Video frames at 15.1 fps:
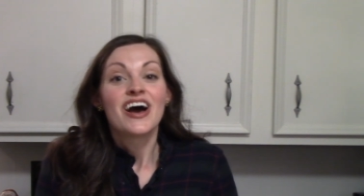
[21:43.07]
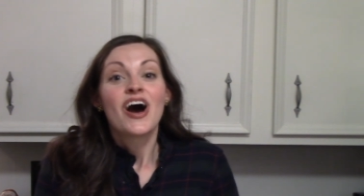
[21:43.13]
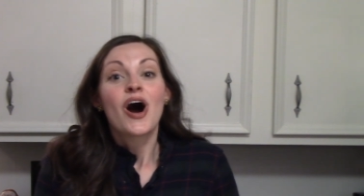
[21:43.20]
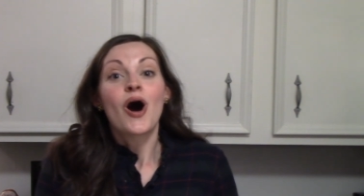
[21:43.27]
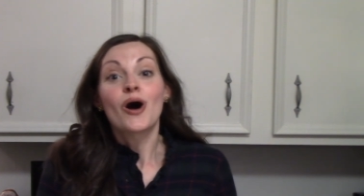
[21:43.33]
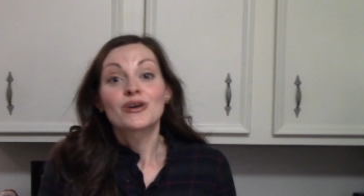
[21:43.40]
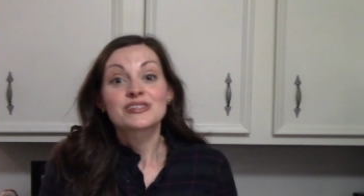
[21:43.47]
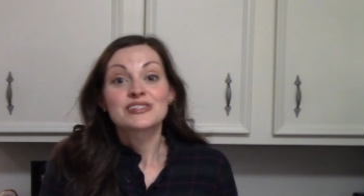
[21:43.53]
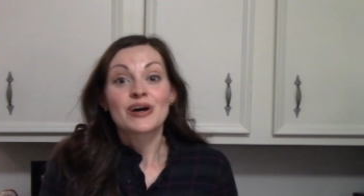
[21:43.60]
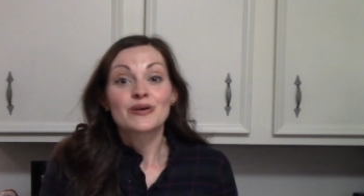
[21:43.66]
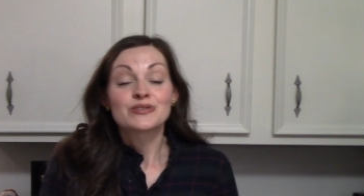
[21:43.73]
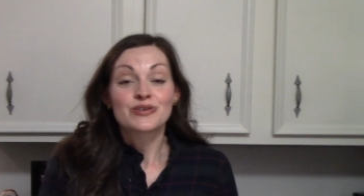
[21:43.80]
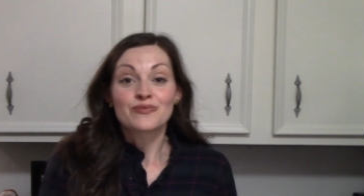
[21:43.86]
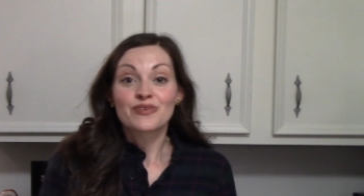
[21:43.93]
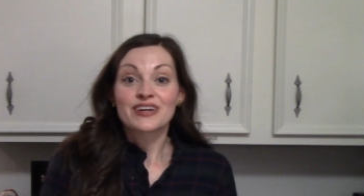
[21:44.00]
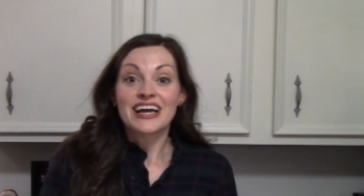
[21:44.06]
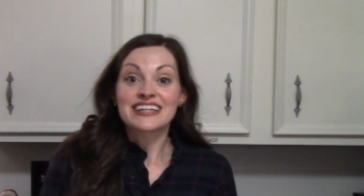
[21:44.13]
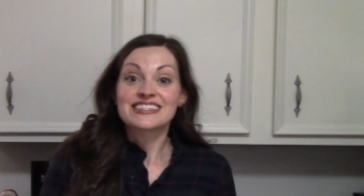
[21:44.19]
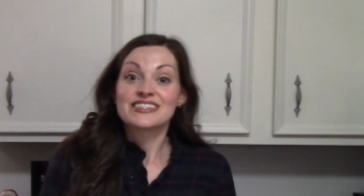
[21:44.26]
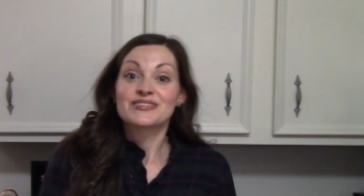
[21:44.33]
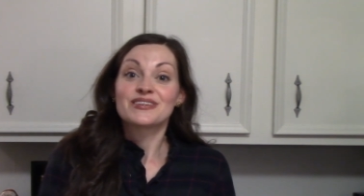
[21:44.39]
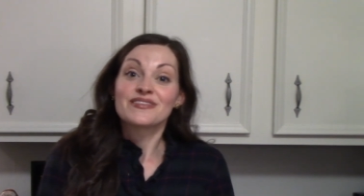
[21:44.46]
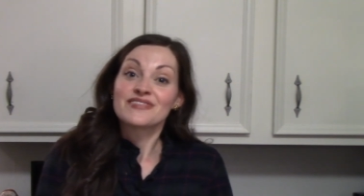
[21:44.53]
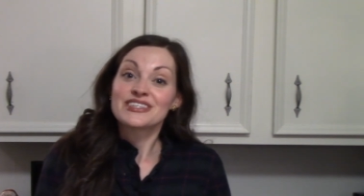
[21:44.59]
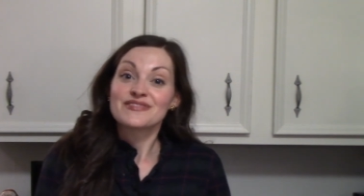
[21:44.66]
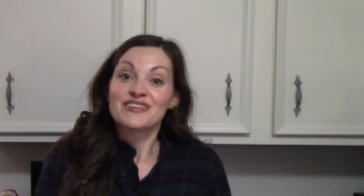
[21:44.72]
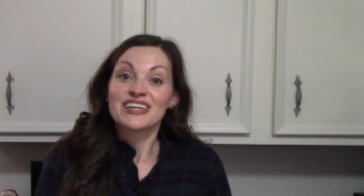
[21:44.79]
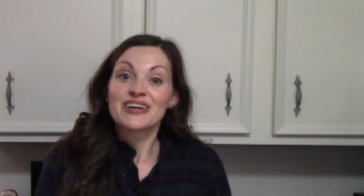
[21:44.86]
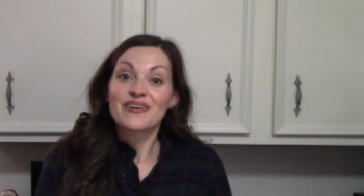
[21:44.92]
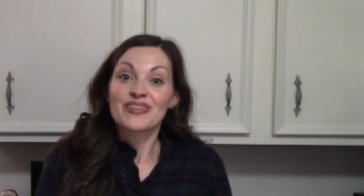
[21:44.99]
Also, don't forget to give this
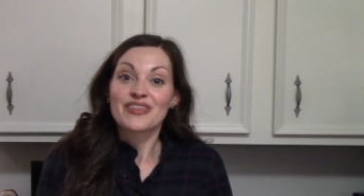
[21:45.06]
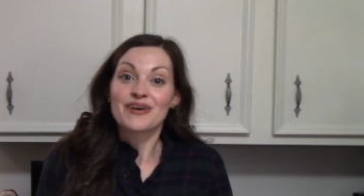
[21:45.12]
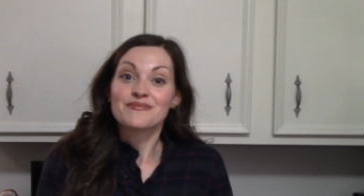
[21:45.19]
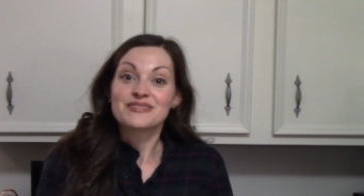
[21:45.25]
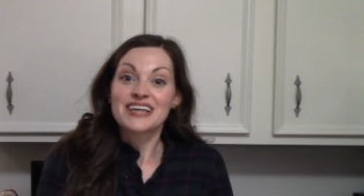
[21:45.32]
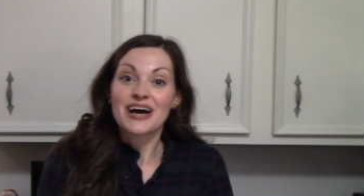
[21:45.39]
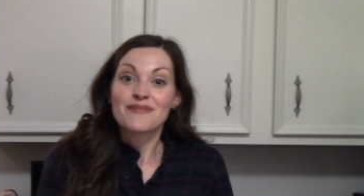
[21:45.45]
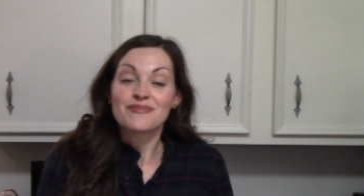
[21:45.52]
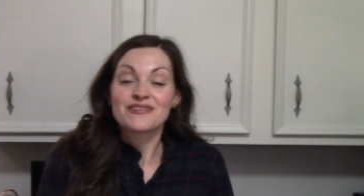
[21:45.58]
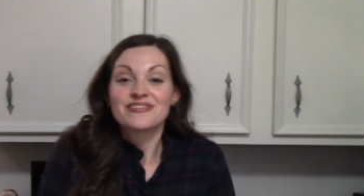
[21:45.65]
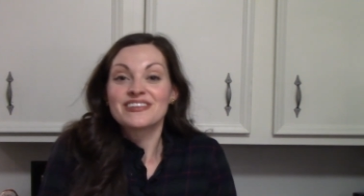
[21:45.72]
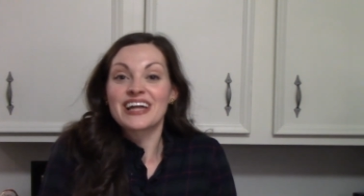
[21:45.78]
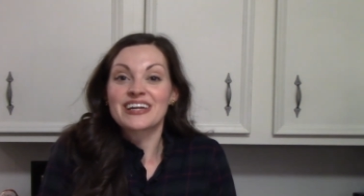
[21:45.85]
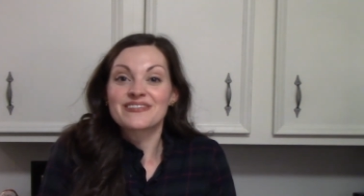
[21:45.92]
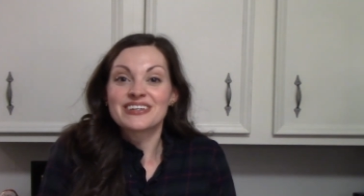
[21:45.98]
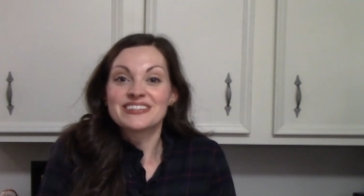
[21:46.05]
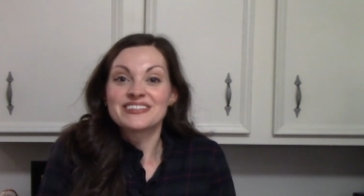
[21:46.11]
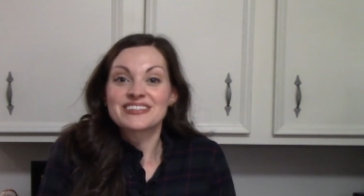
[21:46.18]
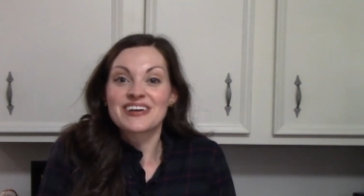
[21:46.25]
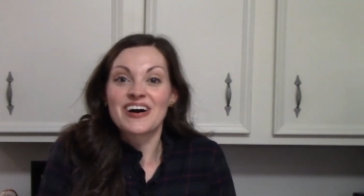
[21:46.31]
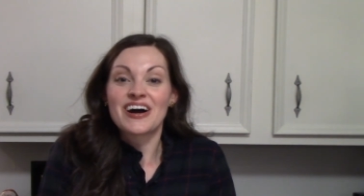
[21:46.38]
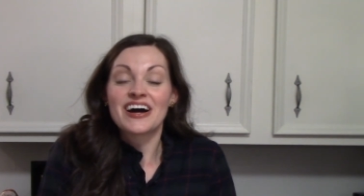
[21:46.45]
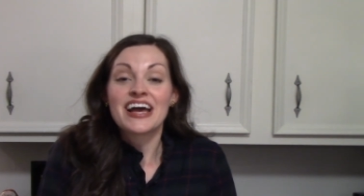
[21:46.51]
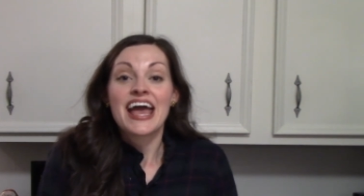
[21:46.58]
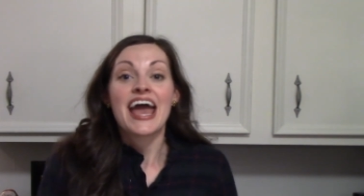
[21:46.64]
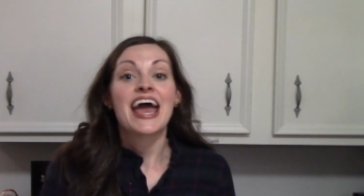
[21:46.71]
video a thumbs up if you like what you saw,